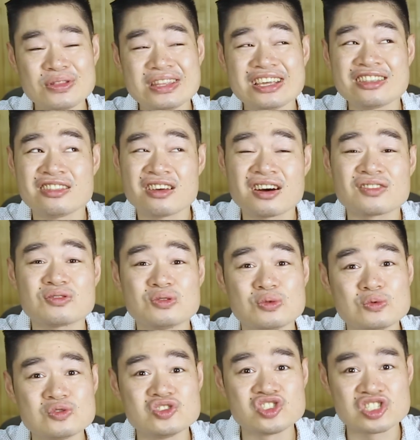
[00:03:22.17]
did not
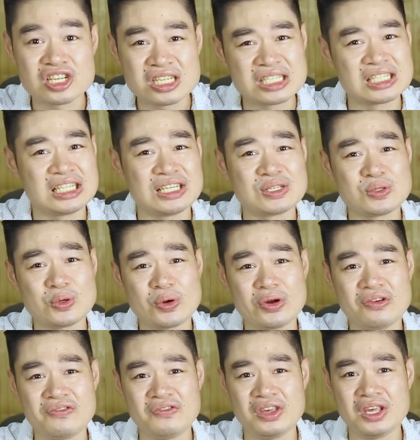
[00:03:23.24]
do justice to
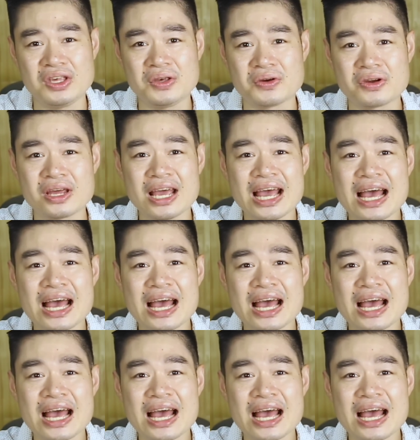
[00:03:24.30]
her figure